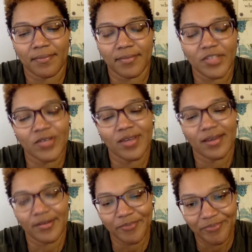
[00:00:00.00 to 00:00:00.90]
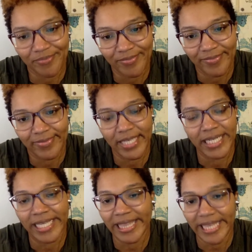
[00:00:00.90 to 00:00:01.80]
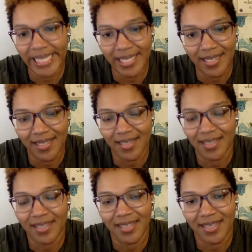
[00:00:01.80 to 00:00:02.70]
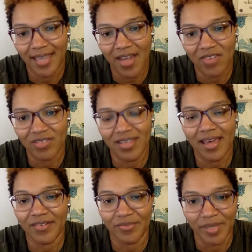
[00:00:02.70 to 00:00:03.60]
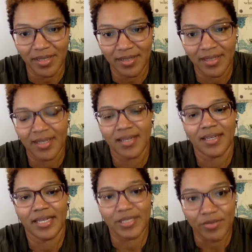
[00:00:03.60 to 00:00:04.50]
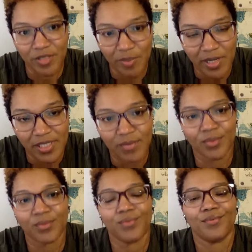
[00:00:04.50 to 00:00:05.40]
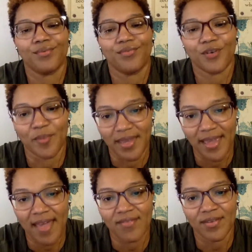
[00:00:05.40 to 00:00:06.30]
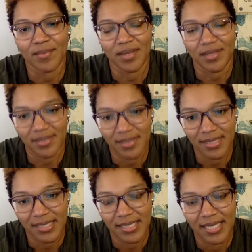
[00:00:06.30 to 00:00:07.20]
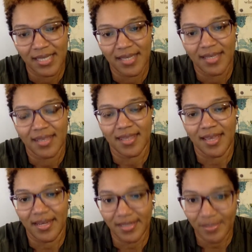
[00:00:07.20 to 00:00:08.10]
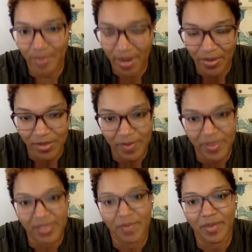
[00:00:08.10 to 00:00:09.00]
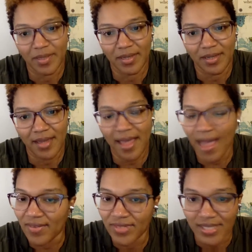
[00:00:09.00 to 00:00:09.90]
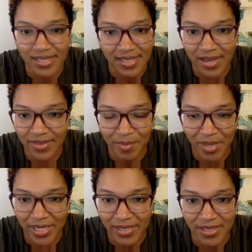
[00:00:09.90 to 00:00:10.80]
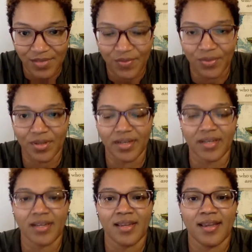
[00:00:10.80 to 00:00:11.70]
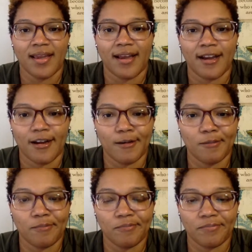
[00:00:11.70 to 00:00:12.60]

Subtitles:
so yeah, nothing outside of me is responsible for me having peace. That is my responsibility. I have to seek out the places for it. Um,